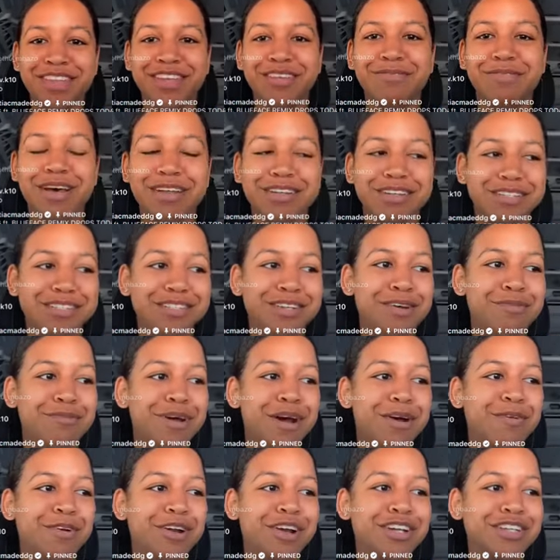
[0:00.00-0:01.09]
Oh, you're at work.
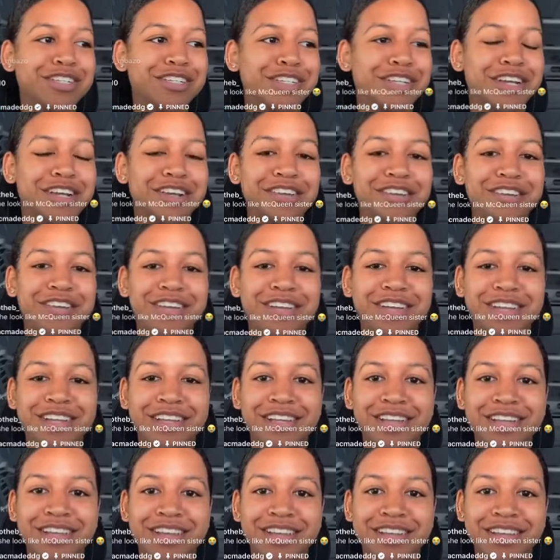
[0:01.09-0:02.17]
What you eating? Let me see what you're
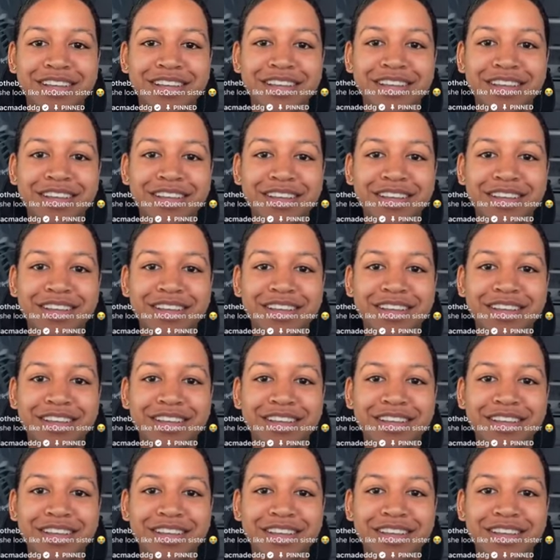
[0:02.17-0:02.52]
eating.